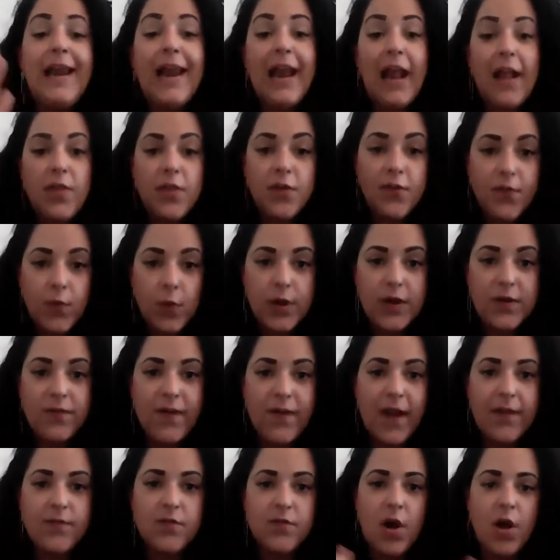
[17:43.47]
and the
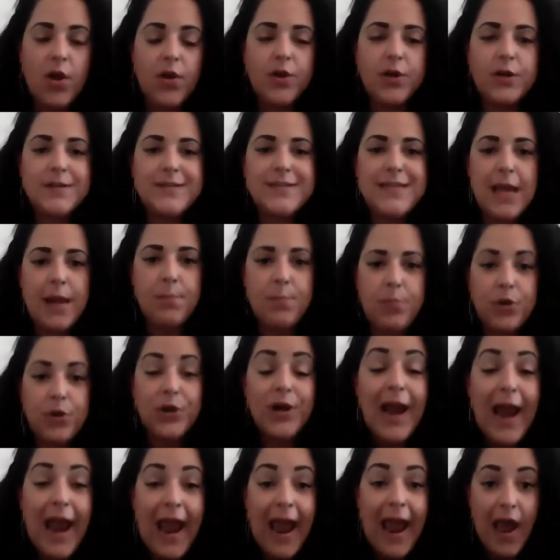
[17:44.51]
$45
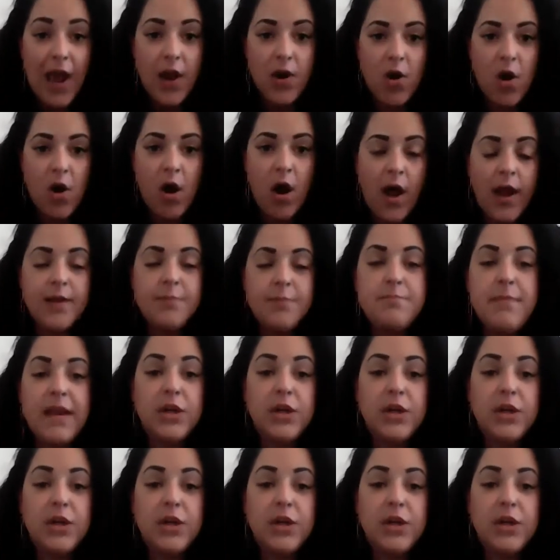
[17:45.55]
sampler add-on.